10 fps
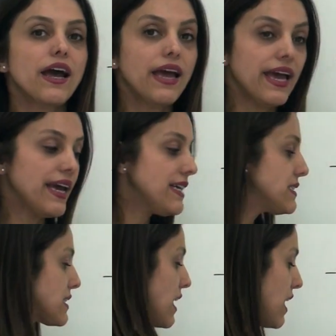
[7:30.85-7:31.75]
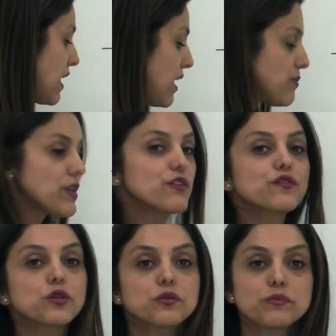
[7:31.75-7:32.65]
And uh,
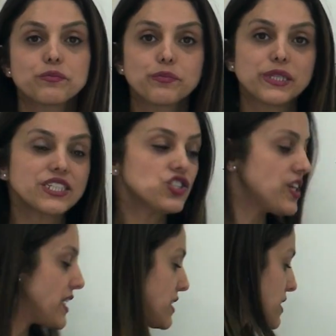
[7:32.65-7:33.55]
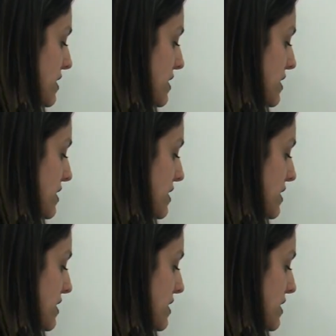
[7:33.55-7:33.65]
for bleaching,